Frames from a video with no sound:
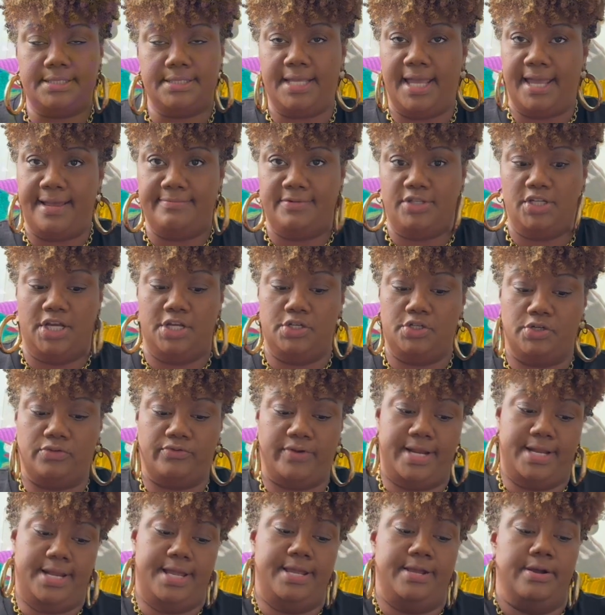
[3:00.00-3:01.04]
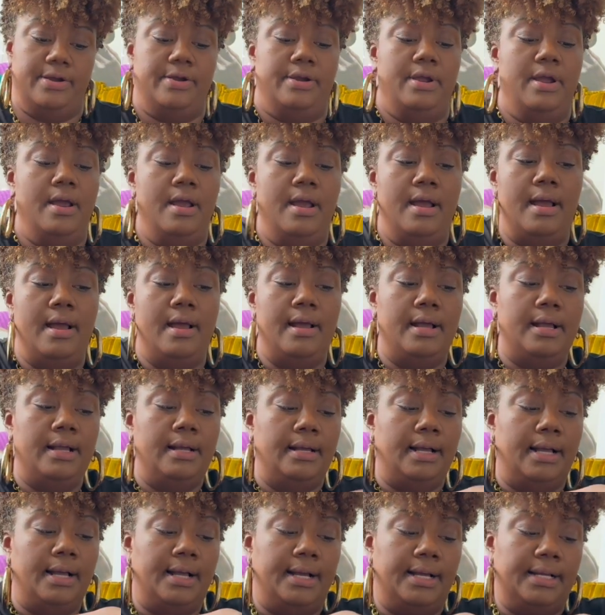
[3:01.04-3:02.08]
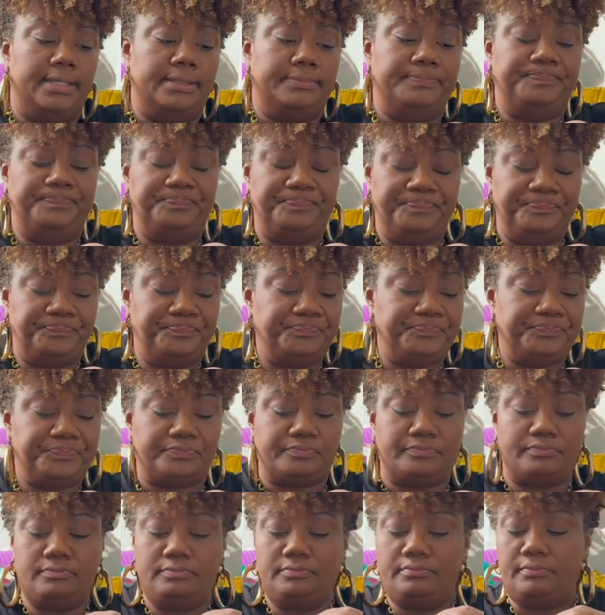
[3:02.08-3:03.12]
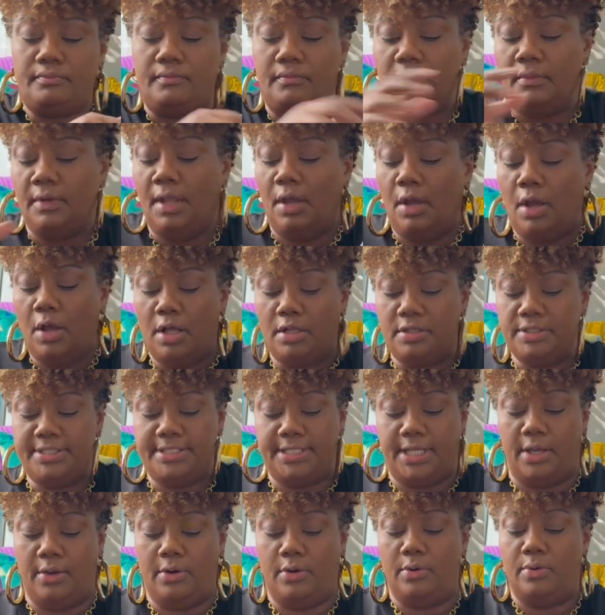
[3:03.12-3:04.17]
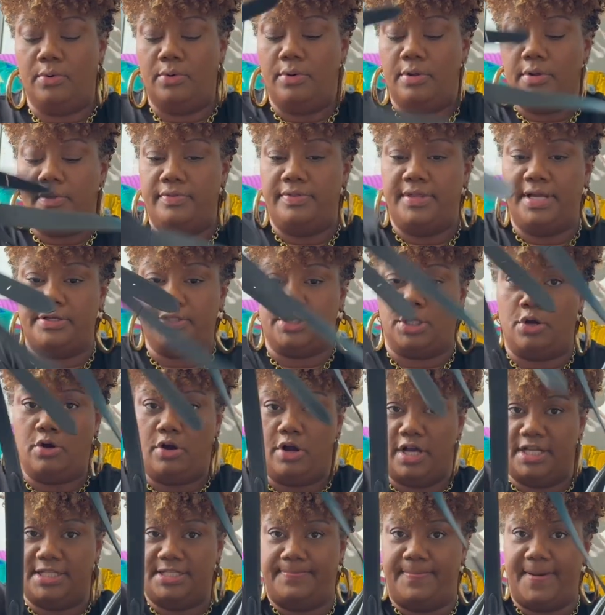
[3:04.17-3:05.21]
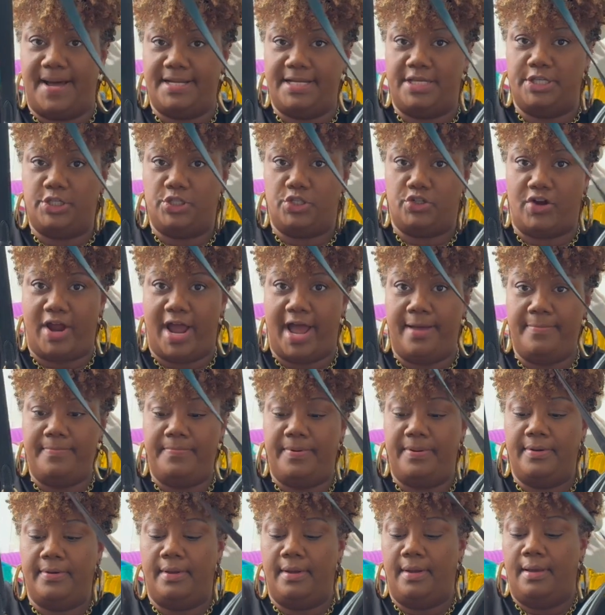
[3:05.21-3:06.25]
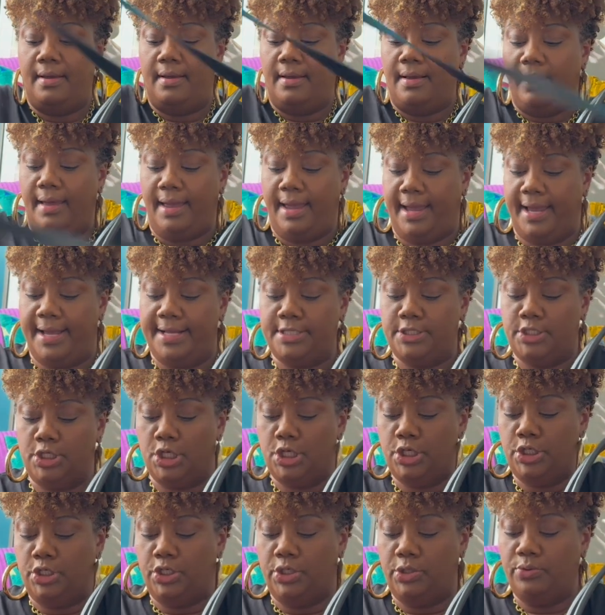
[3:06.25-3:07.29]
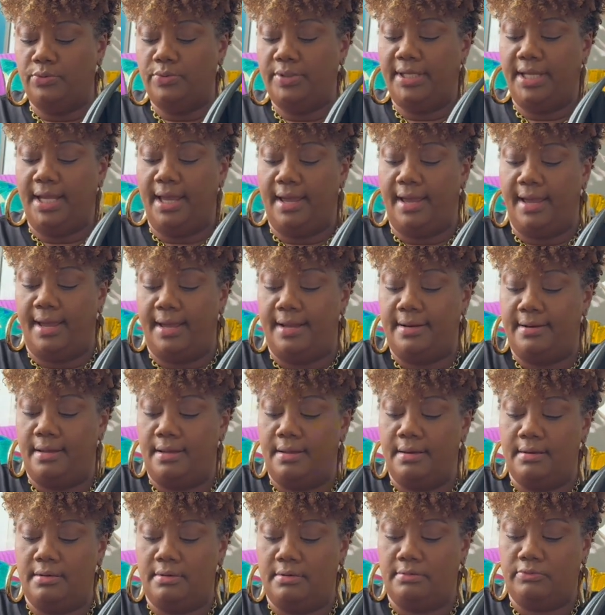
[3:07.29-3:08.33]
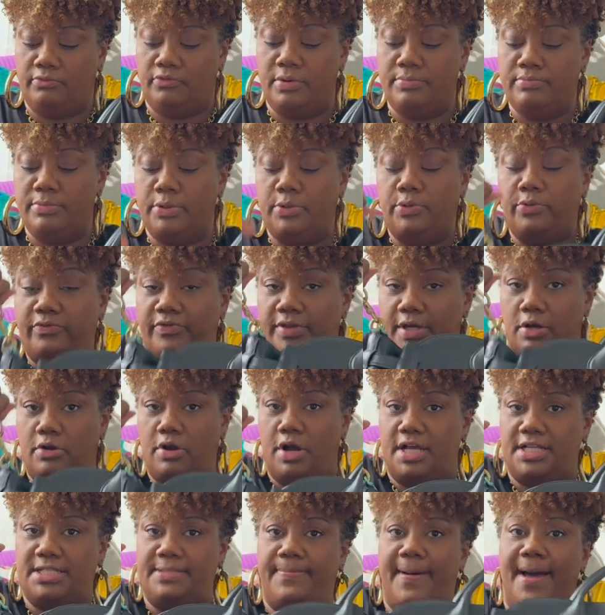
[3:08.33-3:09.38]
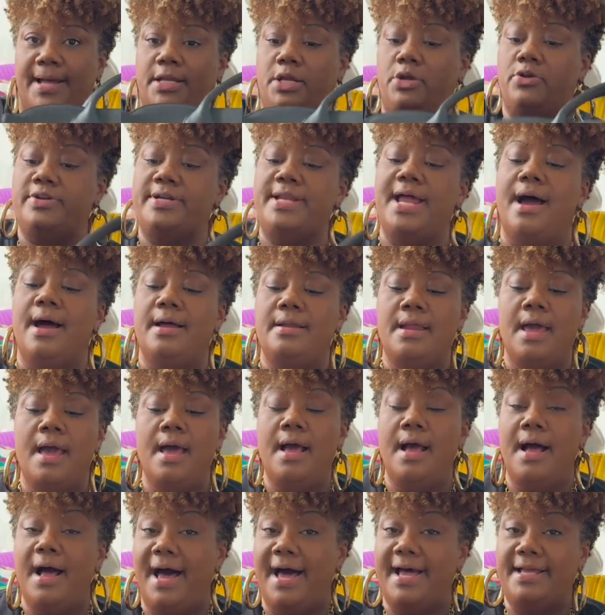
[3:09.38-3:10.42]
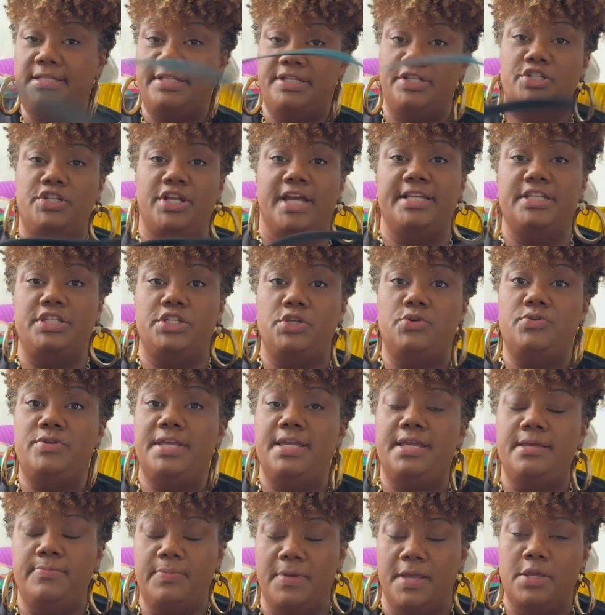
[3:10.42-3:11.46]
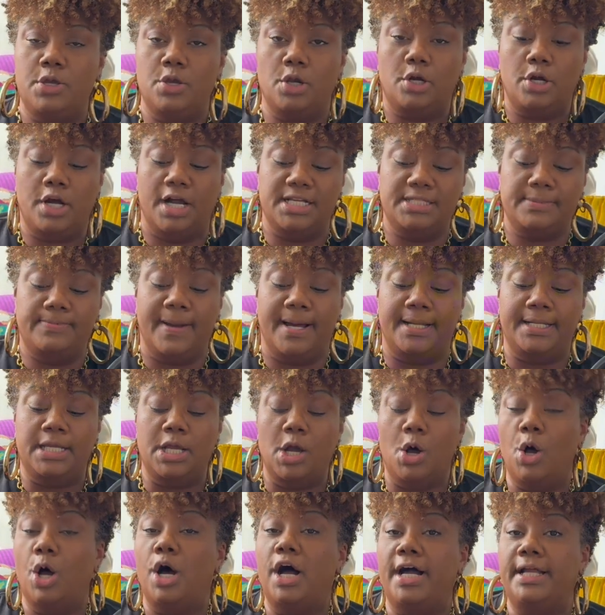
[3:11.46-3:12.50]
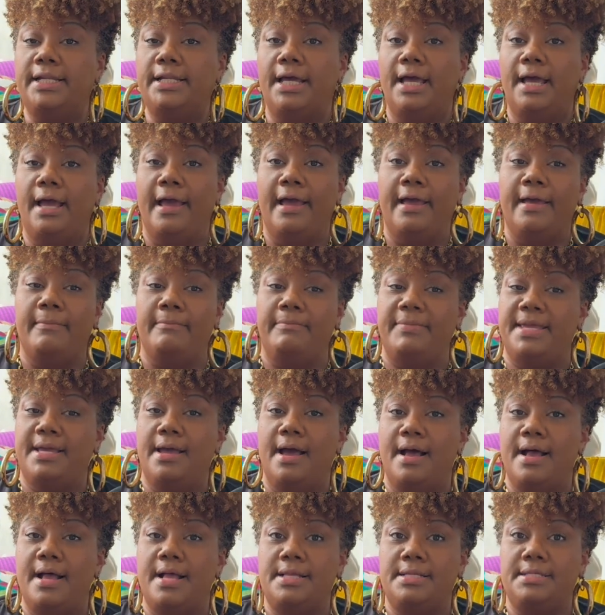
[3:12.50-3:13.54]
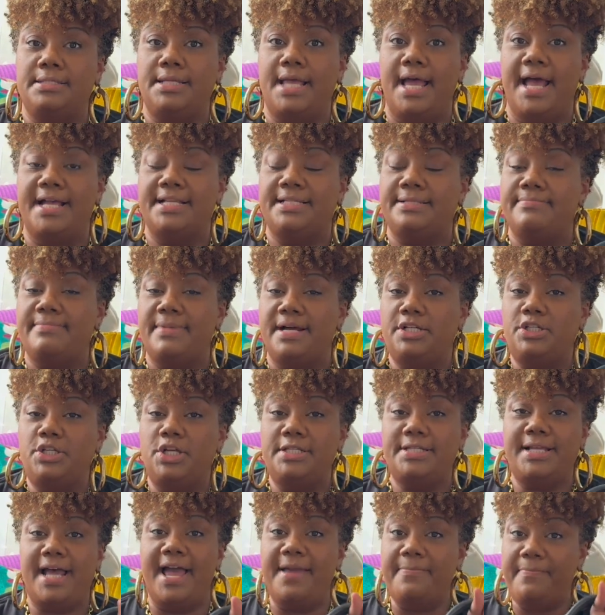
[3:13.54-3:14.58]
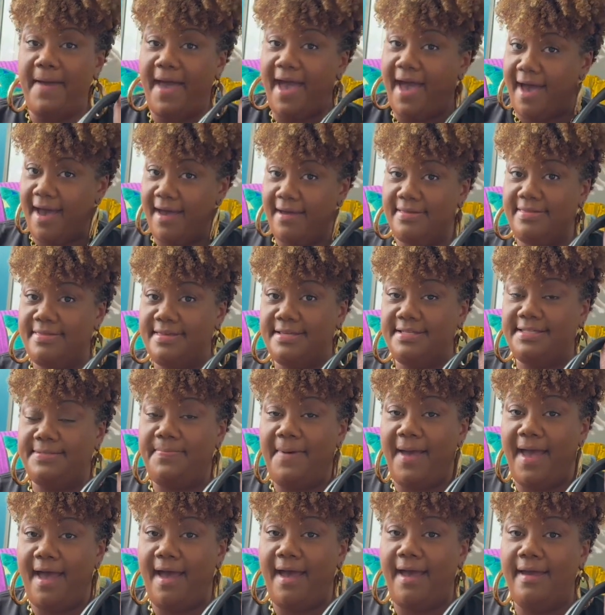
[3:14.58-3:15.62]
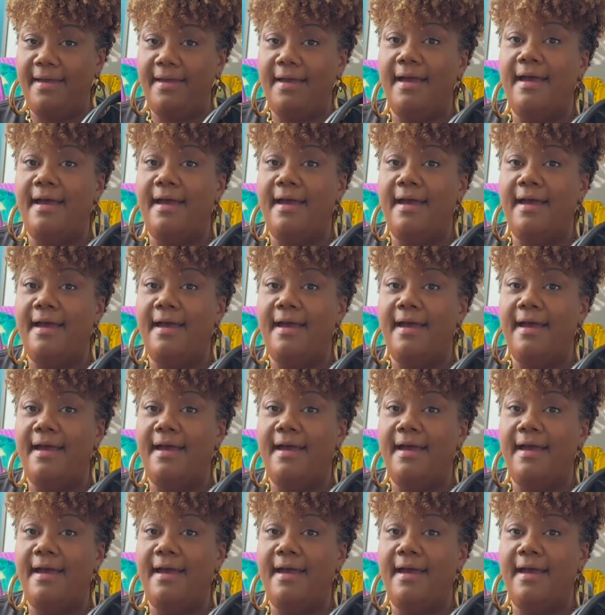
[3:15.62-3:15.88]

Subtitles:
game changer right here. Um, Also, there's a crossbody strap, and you can remove the crossbody or not. I suggest you keeping your crossbody on because as much as I pack this bag,